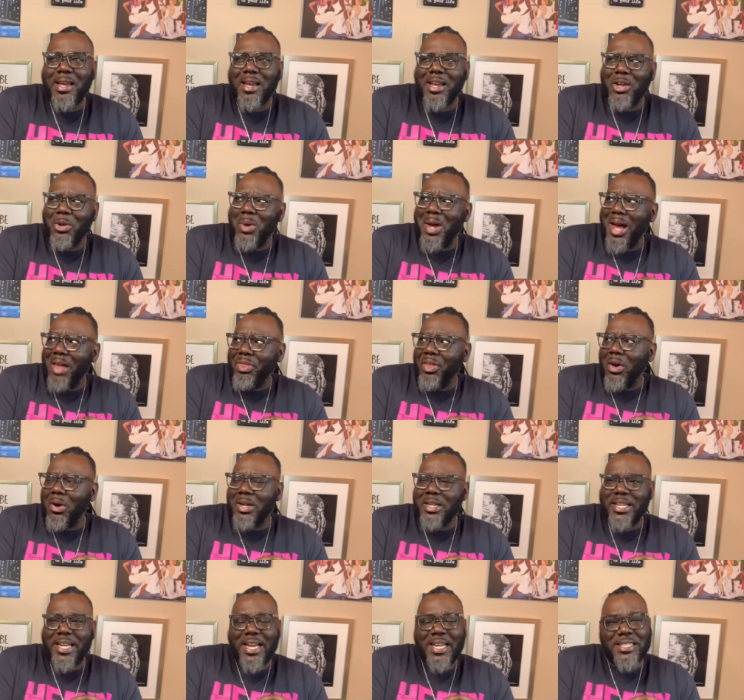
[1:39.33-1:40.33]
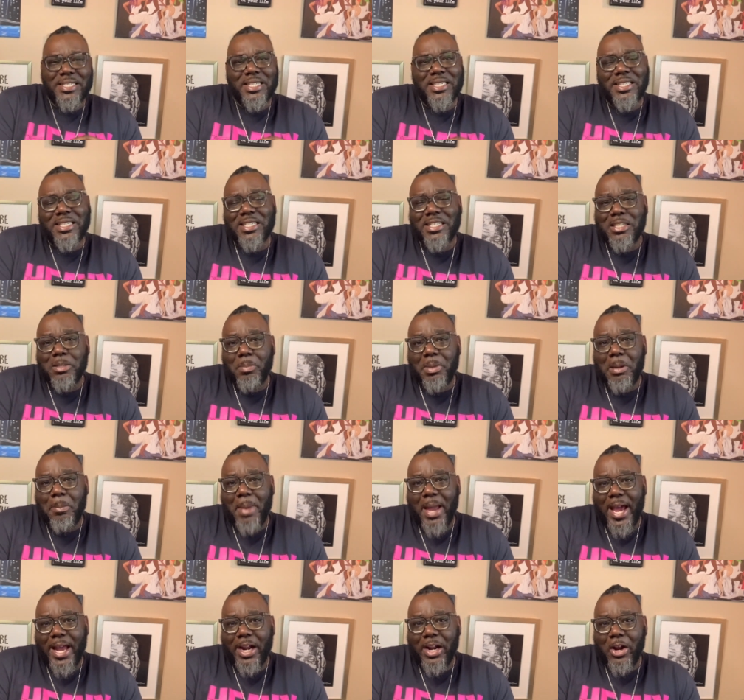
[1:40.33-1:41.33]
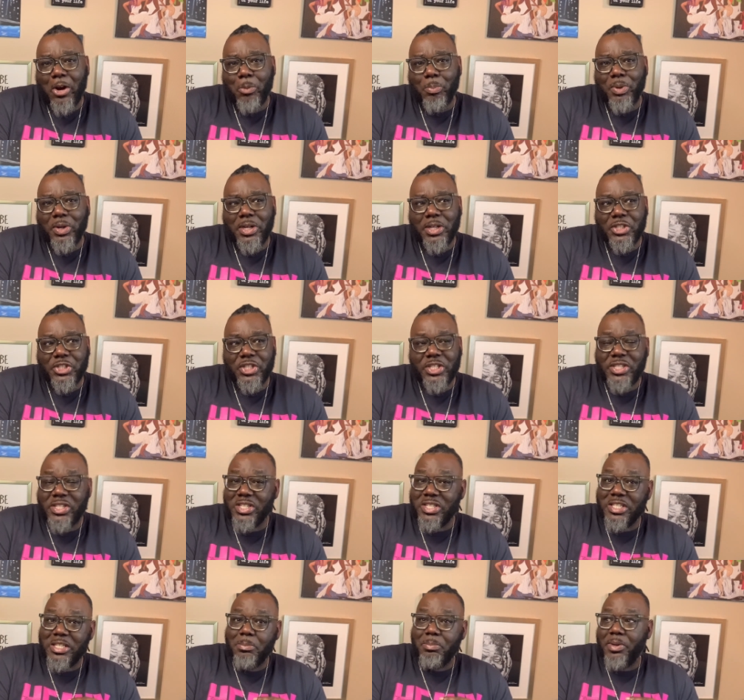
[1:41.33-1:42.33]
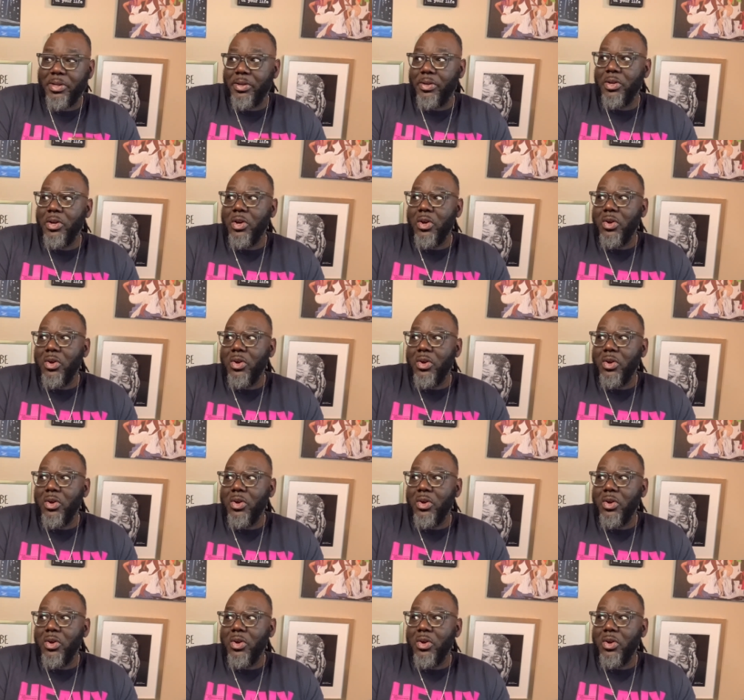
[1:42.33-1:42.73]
you got the audacity to be mad at her because she just simply